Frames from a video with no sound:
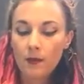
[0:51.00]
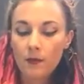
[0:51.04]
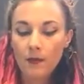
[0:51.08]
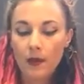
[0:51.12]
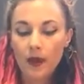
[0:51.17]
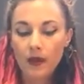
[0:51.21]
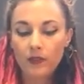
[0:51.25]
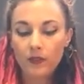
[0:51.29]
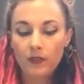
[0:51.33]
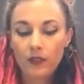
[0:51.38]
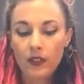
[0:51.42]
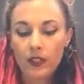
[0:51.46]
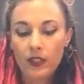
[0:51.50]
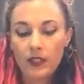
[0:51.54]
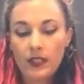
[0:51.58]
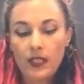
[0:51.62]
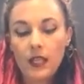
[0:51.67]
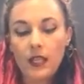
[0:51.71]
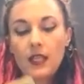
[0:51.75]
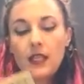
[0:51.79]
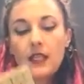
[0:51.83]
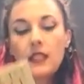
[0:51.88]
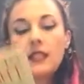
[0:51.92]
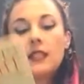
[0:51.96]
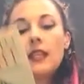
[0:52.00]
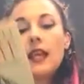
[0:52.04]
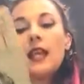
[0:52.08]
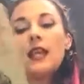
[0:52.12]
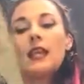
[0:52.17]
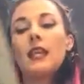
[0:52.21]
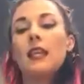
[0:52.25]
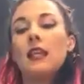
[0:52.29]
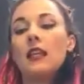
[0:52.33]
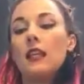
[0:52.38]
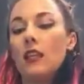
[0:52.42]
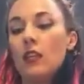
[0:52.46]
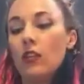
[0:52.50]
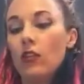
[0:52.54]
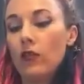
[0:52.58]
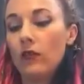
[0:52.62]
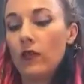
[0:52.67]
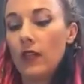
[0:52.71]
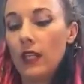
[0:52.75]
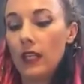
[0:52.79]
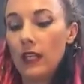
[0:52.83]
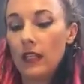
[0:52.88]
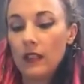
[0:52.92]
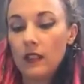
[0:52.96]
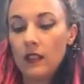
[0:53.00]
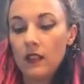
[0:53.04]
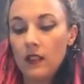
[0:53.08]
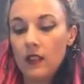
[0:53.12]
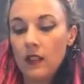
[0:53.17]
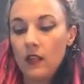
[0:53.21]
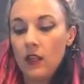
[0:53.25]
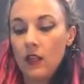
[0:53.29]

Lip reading: Mindfulness and insight can intervene,